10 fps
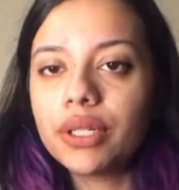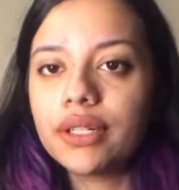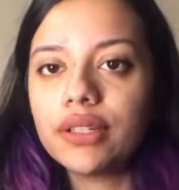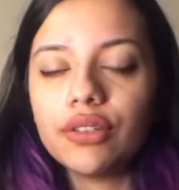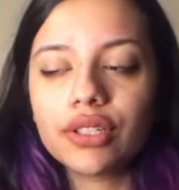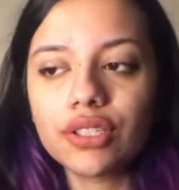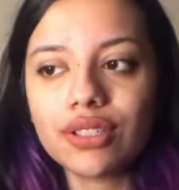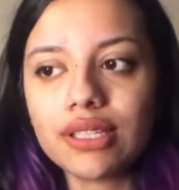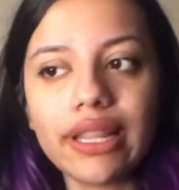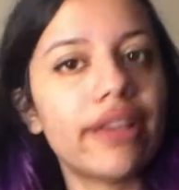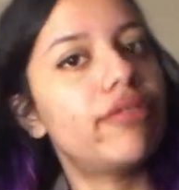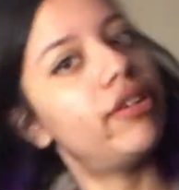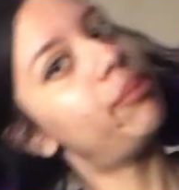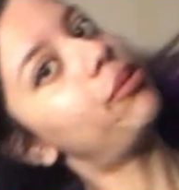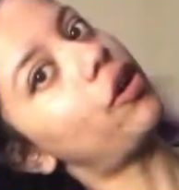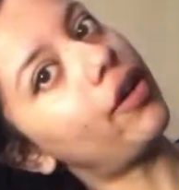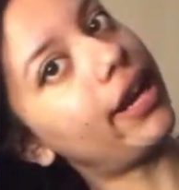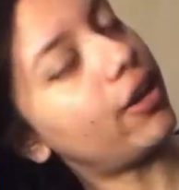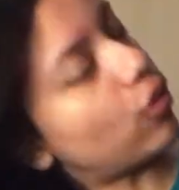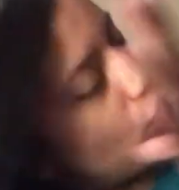but you can just like flip your
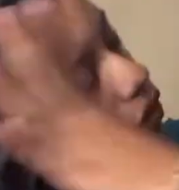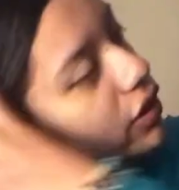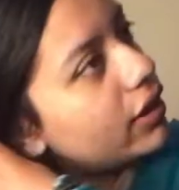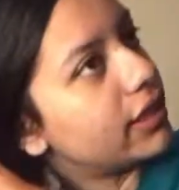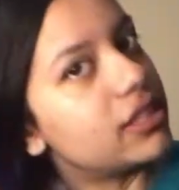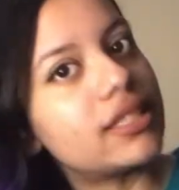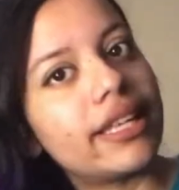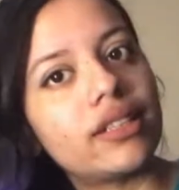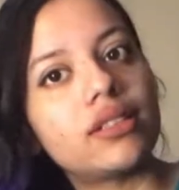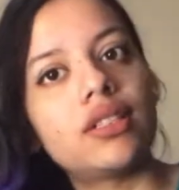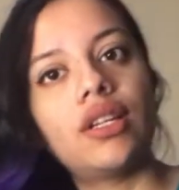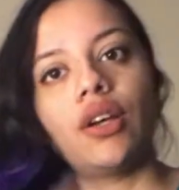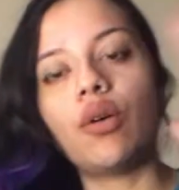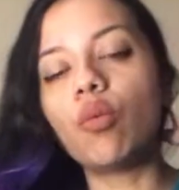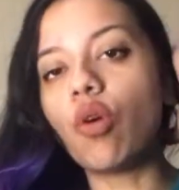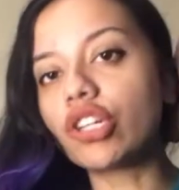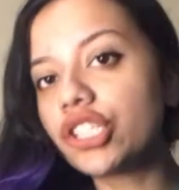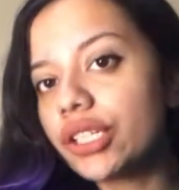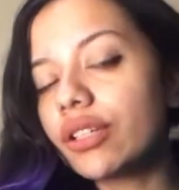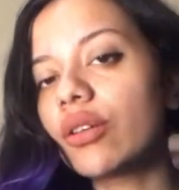head over and just like wash
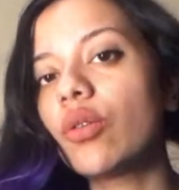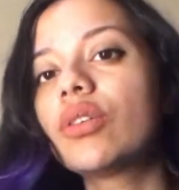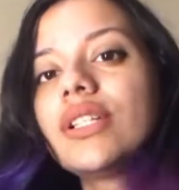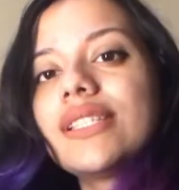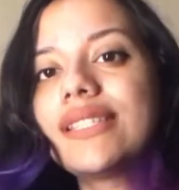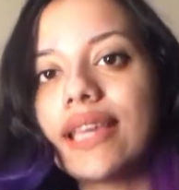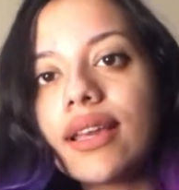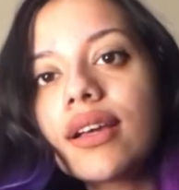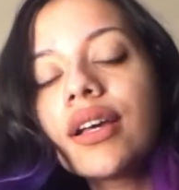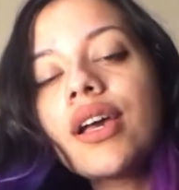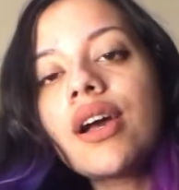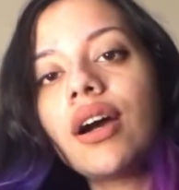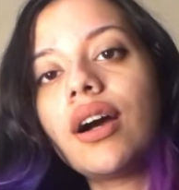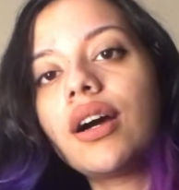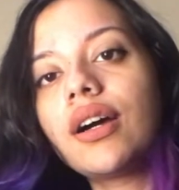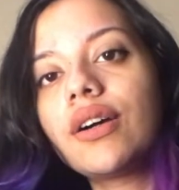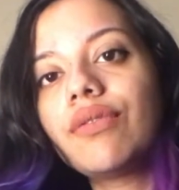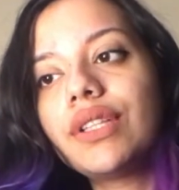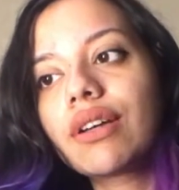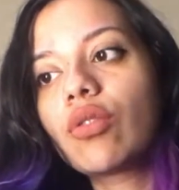it over the sink
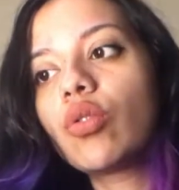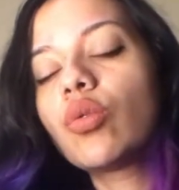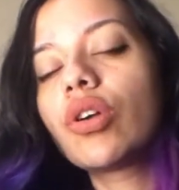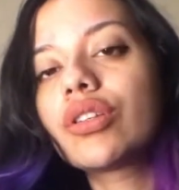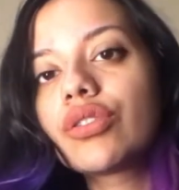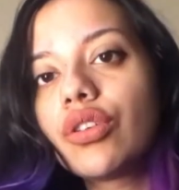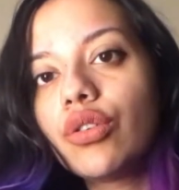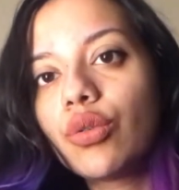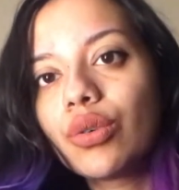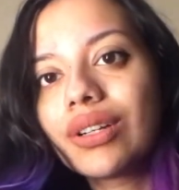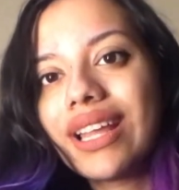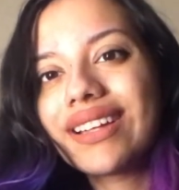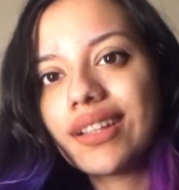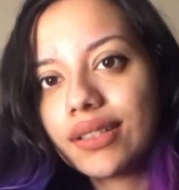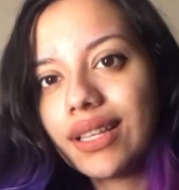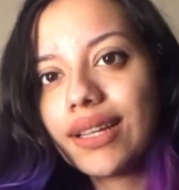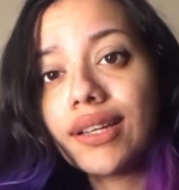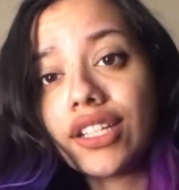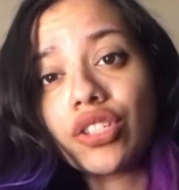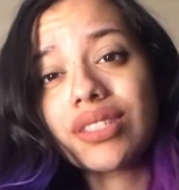with the cold water, so you don't like let it
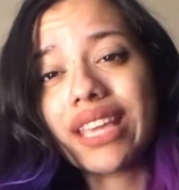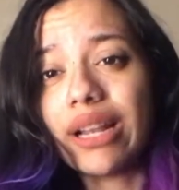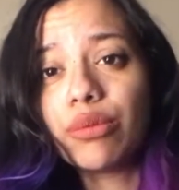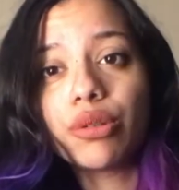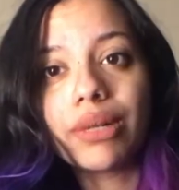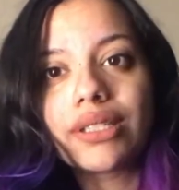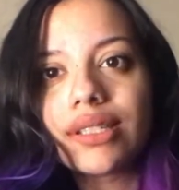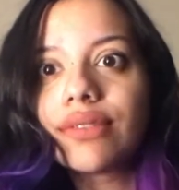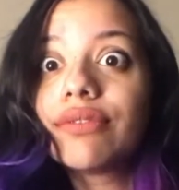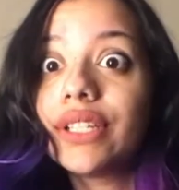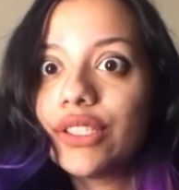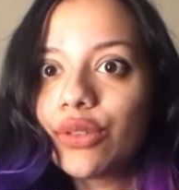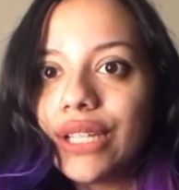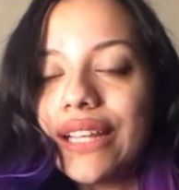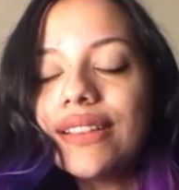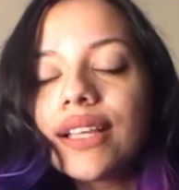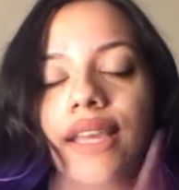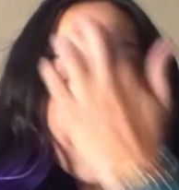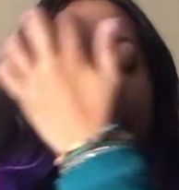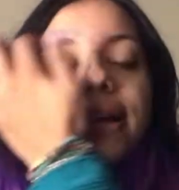touch your scalp too much and freeze to death.
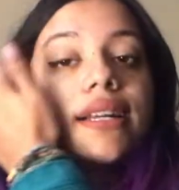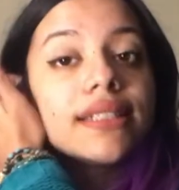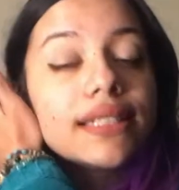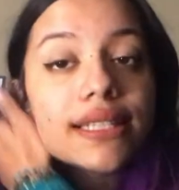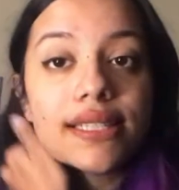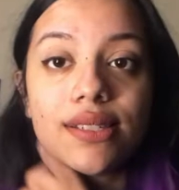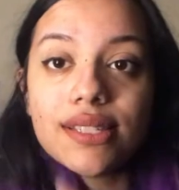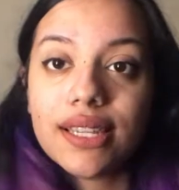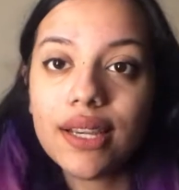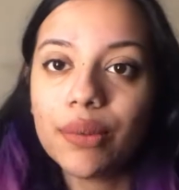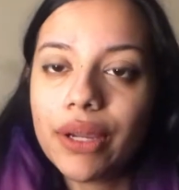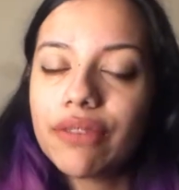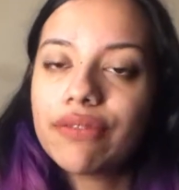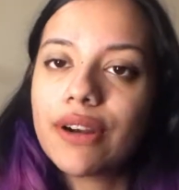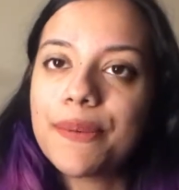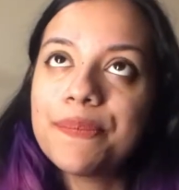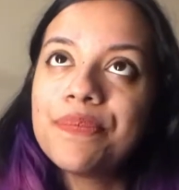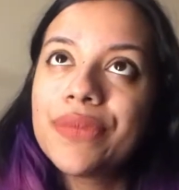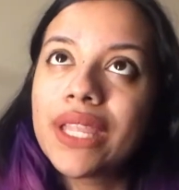Another thing is to stay away from